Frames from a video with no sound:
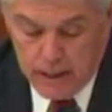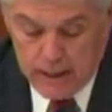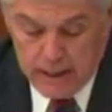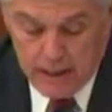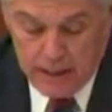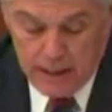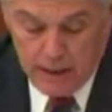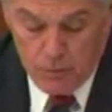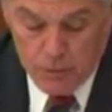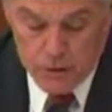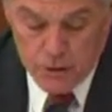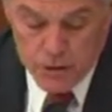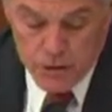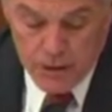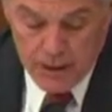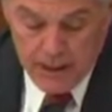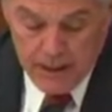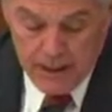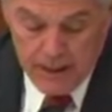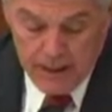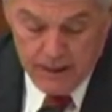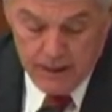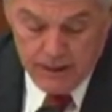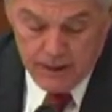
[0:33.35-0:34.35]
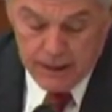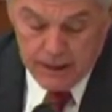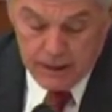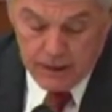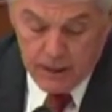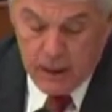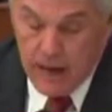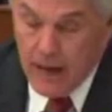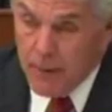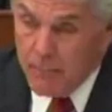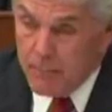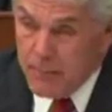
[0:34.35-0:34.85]
And I would say
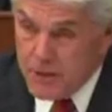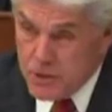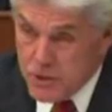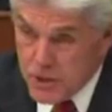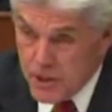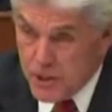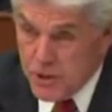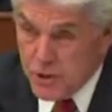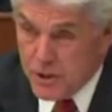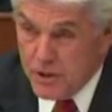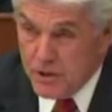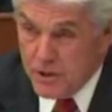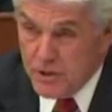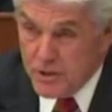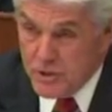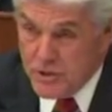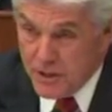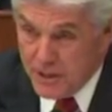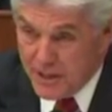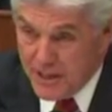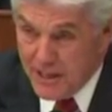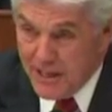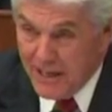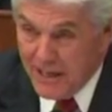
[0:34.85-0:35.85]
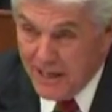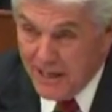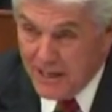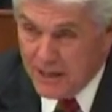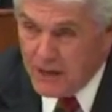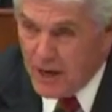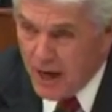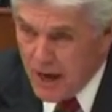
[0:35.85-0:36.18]
that competition is the key.